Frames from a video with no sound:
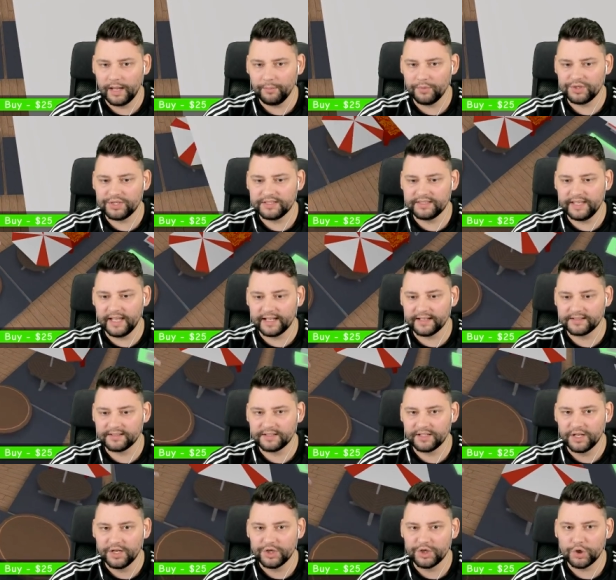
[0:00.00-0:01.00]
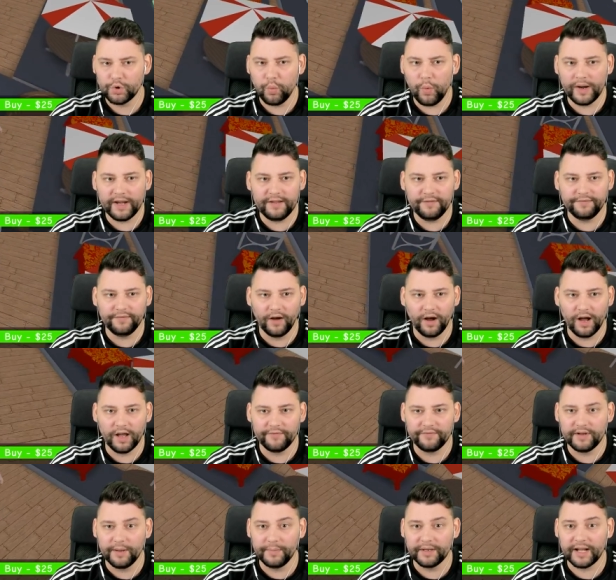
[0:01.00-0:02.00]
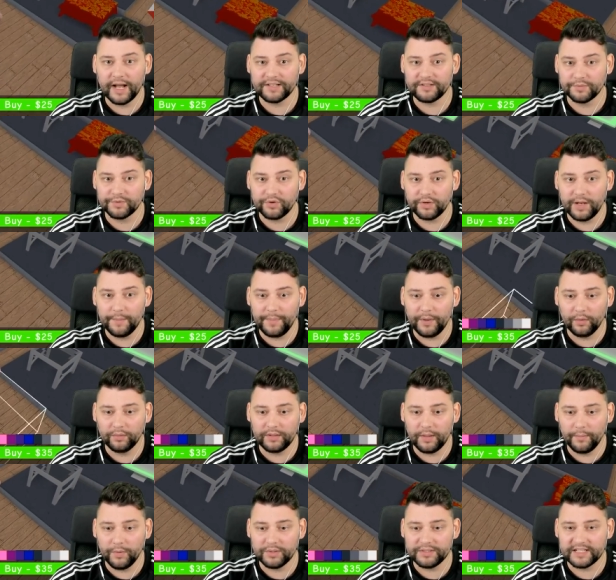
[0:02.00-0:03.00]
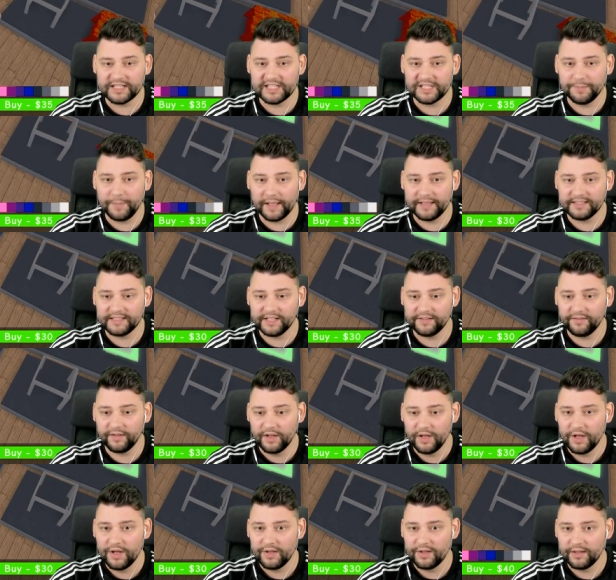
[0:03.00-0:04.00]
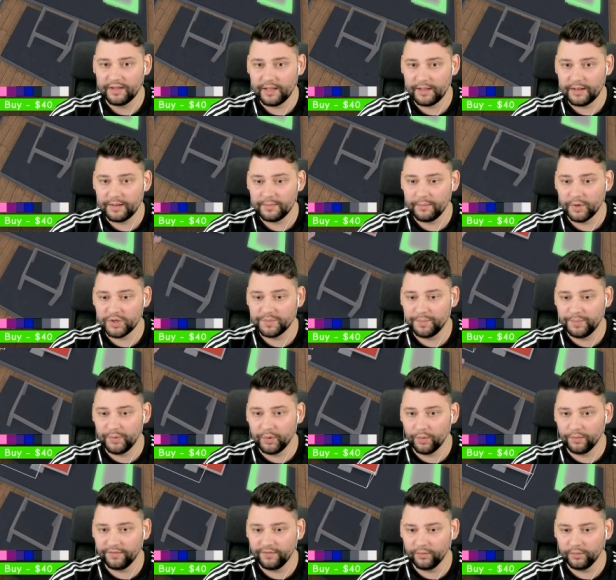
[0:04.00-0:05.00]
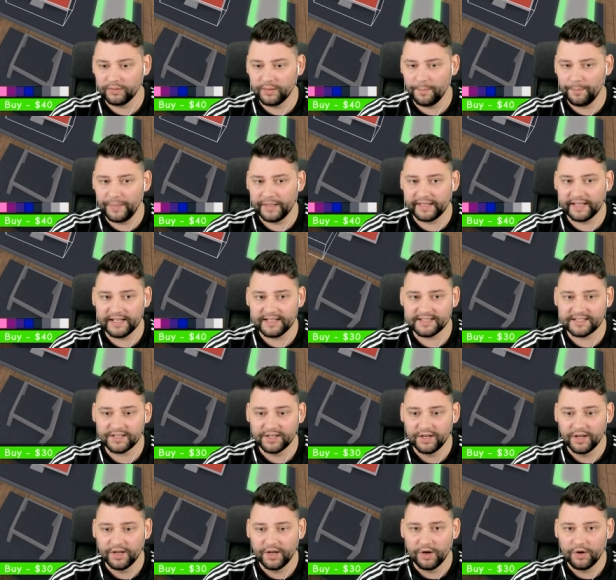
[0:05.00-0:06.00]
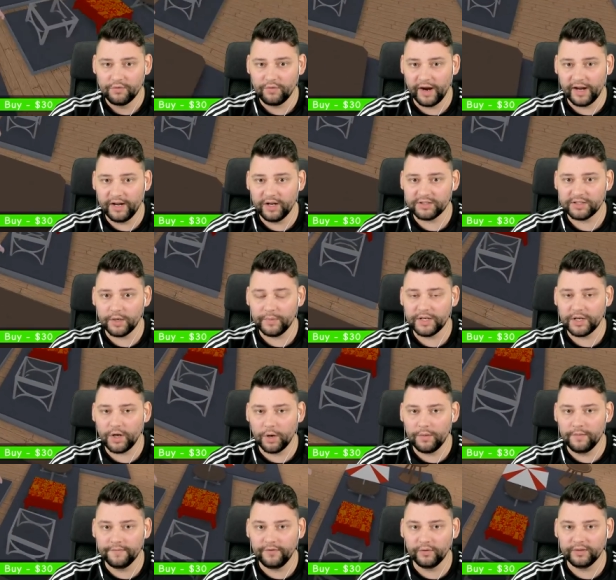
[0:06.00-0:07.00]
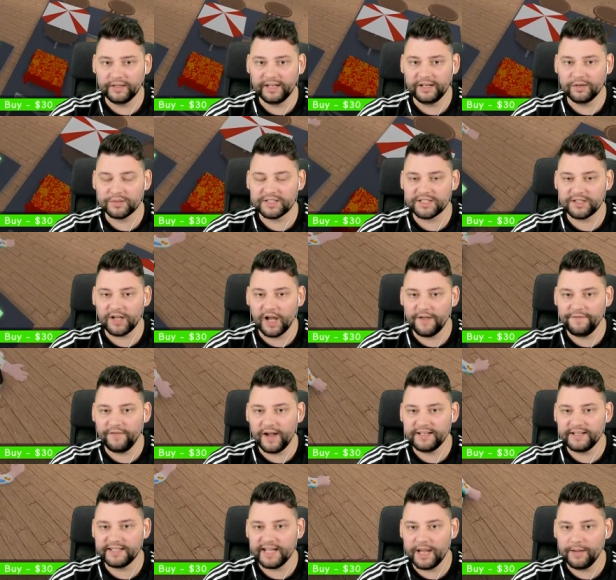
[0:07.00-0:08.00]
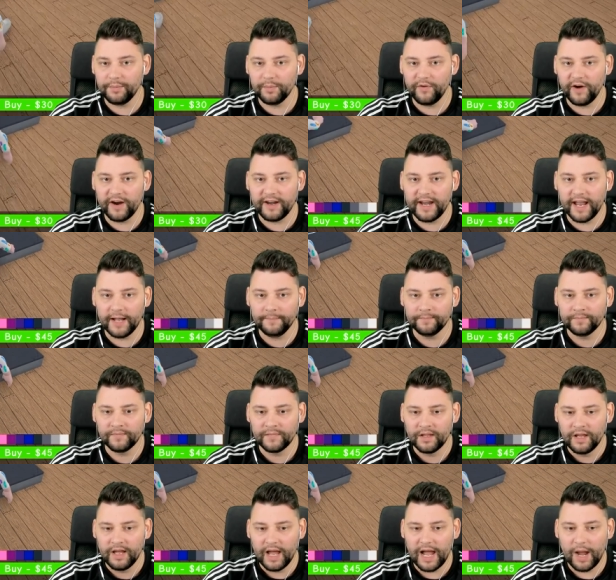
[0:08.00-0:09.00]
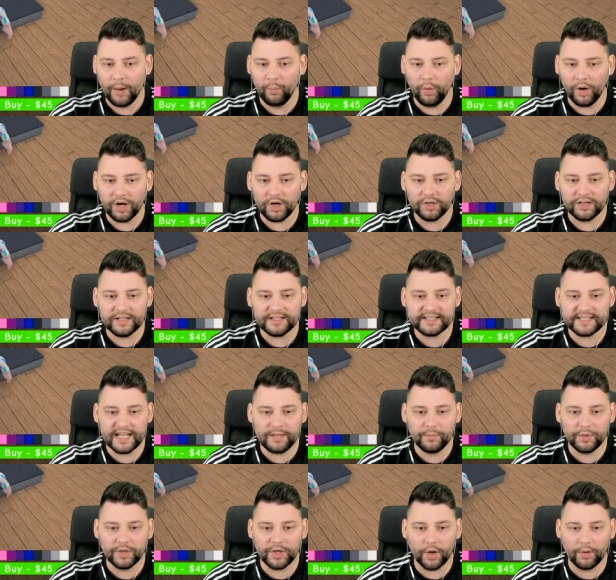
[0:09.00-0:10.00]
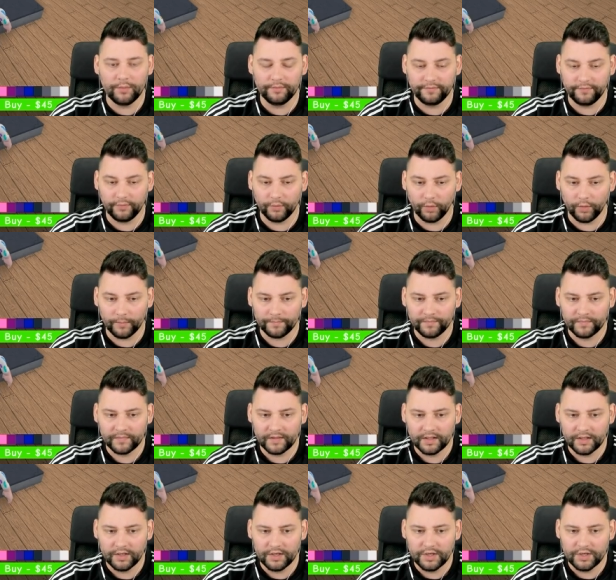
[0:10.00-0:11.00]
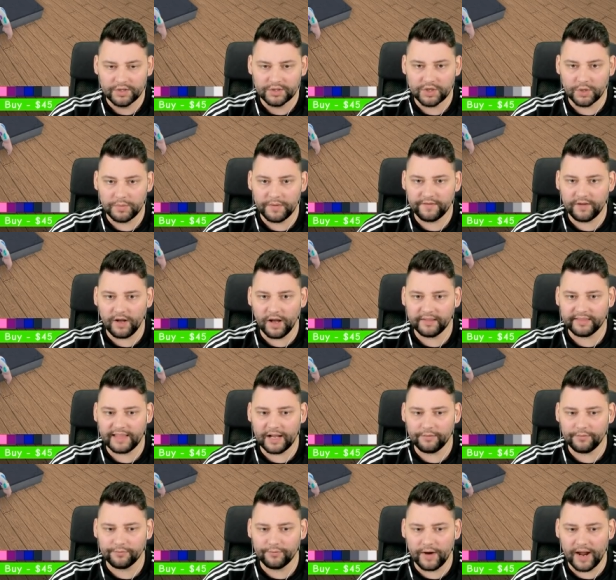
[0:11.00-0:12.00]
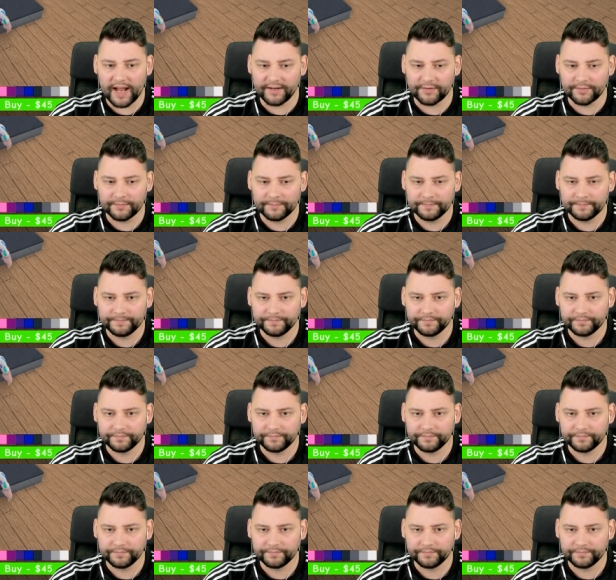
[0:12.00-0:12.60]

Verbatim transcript: How much is this? twenty-five. Remember, guys, I'm trying to build the most expensive, most beautiful, the biggest. Right, it looks like we're going for the little sci-fi table right now. And what colour scheme we're going for? So we've got that red.